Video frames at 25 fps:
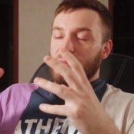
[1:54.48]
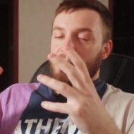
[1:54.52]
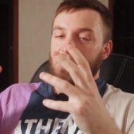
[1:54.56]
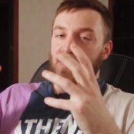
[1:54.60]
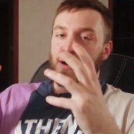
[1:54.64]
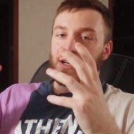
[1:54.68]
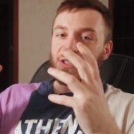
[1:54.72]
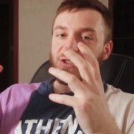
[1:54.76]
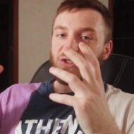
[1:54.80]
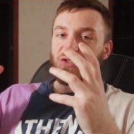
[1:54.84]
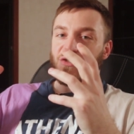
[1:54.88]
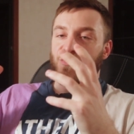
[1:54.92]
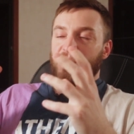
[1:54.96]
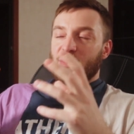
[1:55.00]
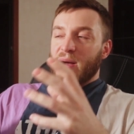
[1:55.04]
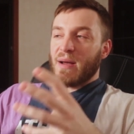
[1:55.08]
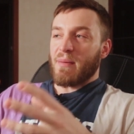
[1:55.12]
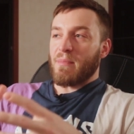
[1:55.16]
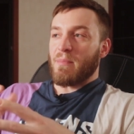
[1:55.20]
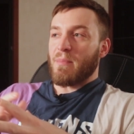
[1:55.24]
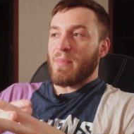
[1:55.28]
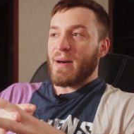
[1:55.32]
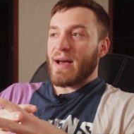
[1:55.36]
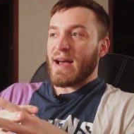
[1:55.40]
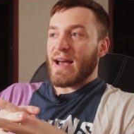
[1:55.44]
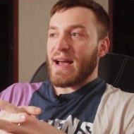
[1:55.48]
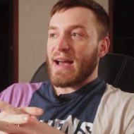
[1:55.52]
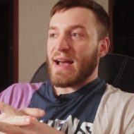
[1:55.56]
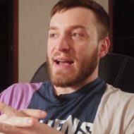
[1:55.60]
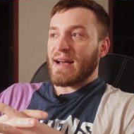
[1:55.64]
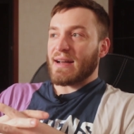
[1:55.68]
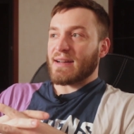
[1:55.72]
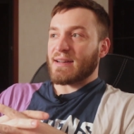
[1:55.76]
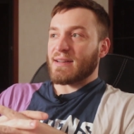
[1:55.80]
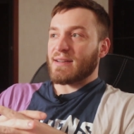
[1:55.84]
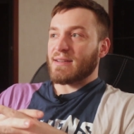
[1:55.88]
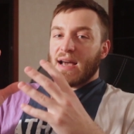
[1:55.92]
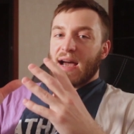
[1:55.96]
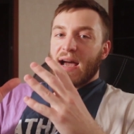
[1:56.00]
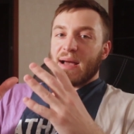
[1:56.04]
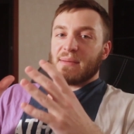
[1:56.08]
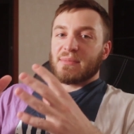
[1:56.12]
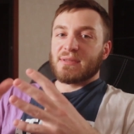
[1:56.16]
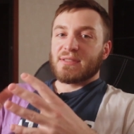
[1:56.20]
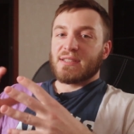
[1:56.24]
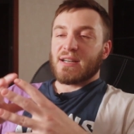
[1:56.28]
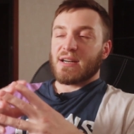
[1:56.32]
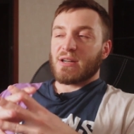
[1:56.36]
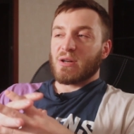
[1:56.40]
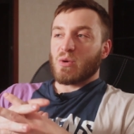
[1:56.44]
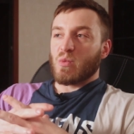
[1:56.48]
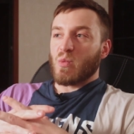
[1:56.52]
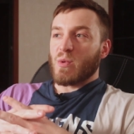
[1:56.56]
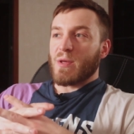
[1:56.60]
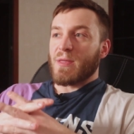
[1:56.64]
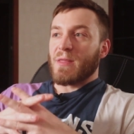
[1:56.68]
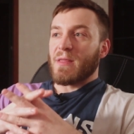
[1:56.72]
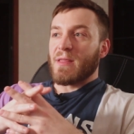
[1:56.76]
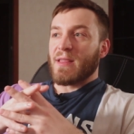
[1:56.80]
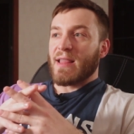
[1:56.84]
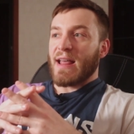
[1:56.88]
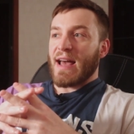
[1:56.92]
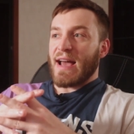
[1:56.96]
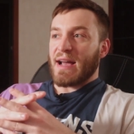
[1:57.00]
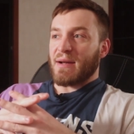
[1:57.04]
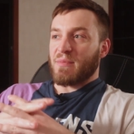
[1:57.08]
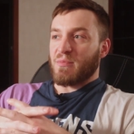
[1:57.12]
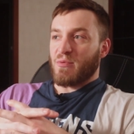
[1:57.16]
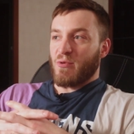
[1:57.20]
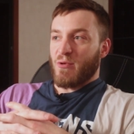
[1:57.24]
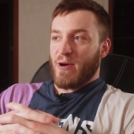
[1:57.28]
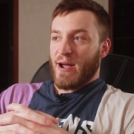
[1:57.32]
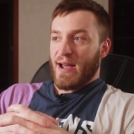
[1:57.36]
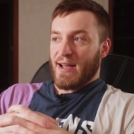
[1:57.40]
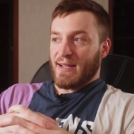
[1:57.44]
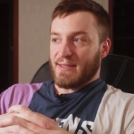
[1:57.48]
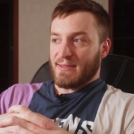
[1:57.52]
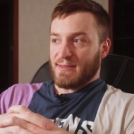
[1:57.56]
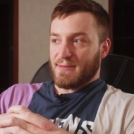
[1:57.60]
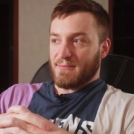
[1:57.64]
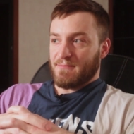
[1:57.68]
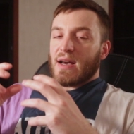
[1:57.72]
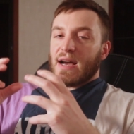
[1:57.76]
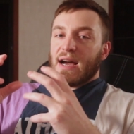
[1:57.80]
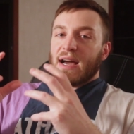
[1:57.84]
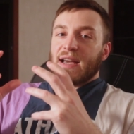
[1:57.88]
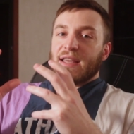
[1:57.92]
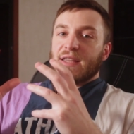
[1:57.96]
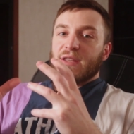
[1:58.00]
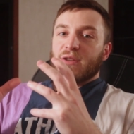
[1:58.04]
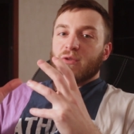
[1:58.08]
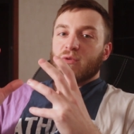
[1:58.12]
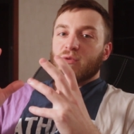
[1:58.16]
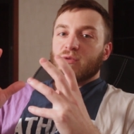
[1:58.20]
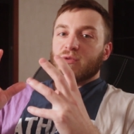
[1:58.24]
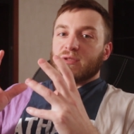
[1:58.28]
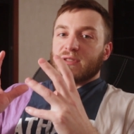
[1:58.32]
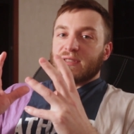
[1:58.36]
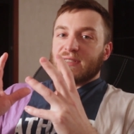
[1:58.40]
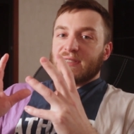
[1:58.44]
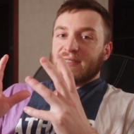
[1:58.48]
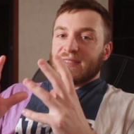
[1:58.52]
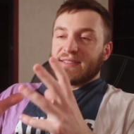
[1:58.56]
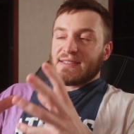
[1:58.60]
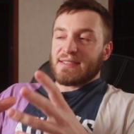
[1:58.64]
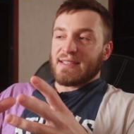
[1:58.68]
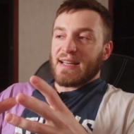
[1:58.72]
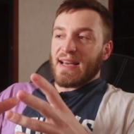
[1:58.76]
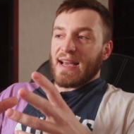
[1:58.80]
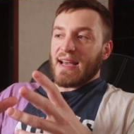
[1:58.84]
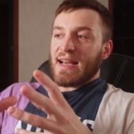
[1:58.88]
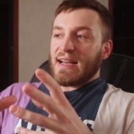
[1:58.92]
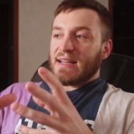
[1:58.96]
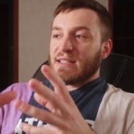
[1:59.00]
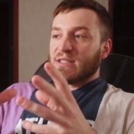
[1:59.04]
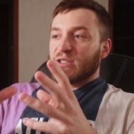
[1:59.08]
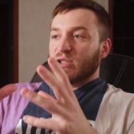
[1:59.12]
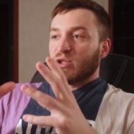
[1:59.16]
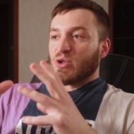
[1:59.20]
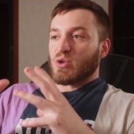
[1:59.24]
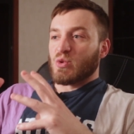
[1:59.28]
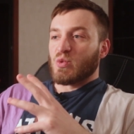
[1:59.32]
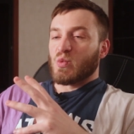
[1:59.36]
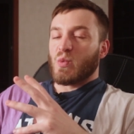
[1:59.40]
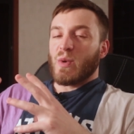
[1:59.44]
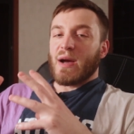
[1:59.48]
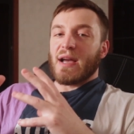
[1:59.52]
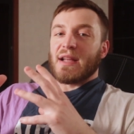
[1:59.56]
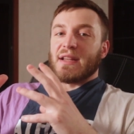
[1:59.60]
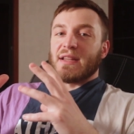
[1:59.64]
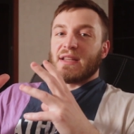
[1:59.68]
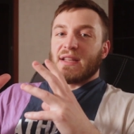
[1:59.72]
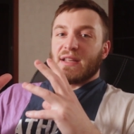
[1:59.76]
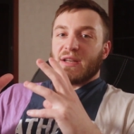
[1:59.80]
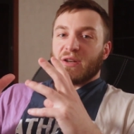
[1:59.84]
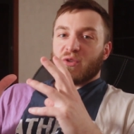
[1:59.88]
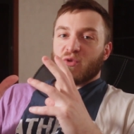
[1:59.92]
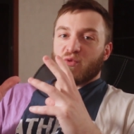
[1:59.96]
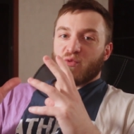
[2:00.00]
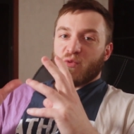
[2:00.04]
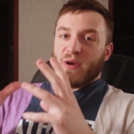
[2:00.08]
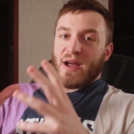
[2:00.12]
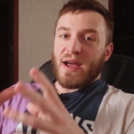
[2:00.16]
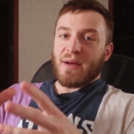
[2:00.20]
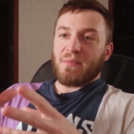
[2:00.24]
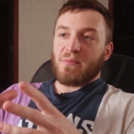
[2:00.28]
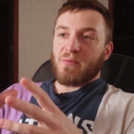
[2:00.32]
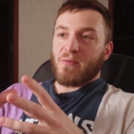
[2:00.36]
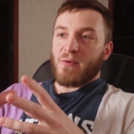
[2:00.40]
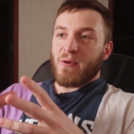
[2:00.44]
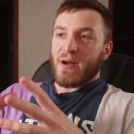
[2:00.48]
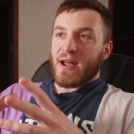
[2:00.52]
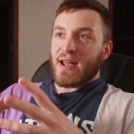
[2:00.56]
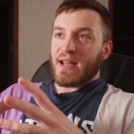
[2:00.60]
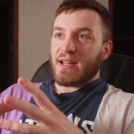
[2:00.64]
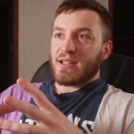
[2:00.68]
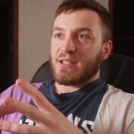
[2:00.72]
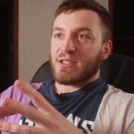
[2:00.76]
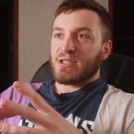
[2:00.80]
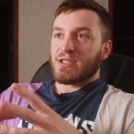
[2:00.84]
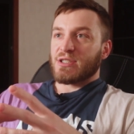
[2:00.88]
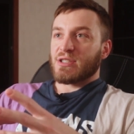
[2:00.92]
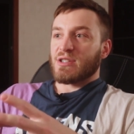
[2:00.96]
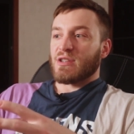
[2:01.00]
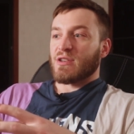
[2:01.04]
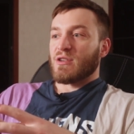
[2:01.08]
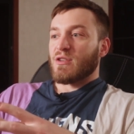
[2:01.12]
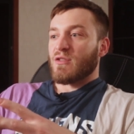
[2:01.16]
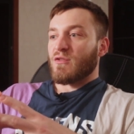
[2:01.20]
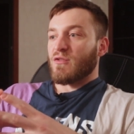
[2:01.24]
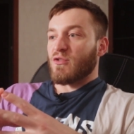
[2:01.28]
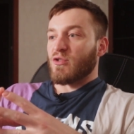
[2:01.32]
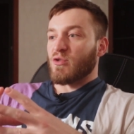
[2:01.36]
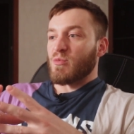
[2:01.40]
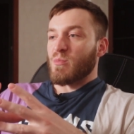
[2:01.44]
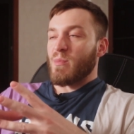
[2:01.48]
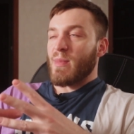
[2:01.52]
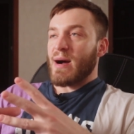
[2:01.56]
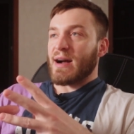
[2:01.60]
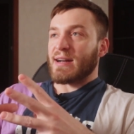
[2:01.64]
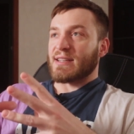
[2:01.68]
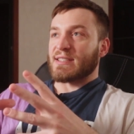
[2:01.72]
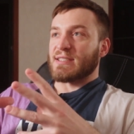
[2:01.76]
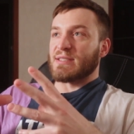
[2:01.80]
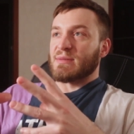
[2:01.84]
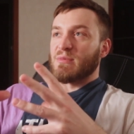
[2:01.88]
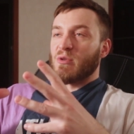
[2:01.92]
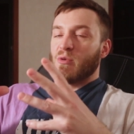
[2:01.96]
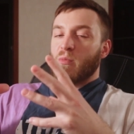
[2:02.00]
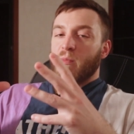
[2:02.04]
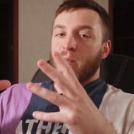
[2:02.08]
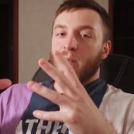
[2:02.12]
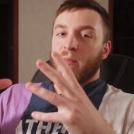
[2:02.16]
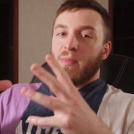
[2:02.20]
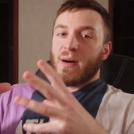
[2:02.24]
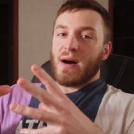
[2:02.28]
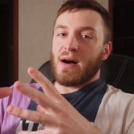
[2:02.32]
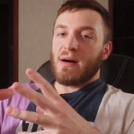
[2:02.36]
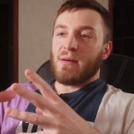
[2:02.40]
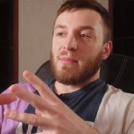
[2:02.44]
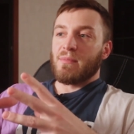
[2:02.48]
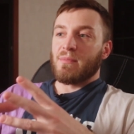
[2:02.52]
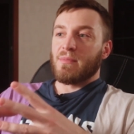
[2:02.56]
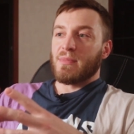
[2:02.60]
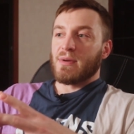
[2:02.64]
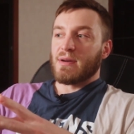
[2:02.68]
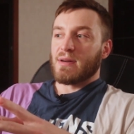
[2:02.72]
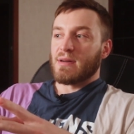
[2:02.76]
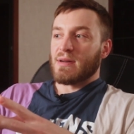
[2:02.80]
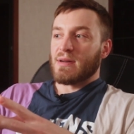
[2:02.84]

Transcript: much of my back. I'm starting with leg press. I use 10 to 20 rep range for maximum pump,